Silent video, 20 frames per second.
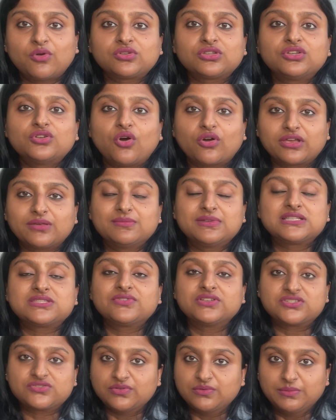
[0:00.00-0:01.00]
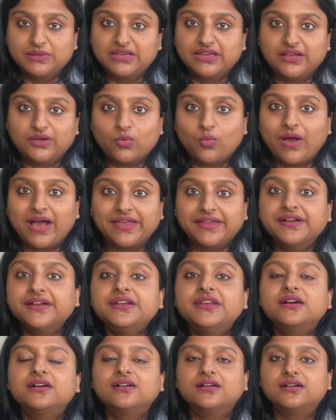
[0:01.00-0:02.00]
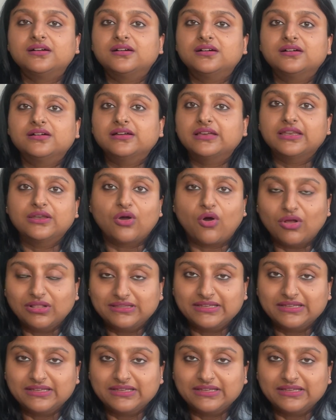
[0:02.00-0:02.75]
the documents which will be required in all the